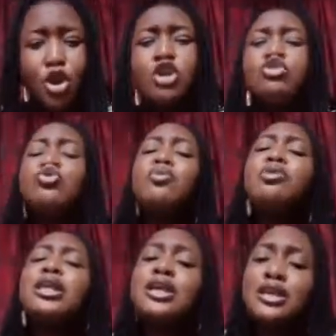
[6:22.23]
So
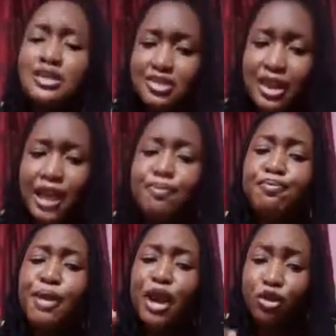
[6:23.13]
please, I
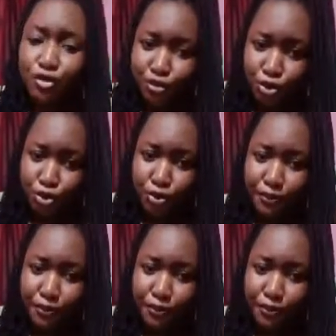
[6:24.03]
beg of you.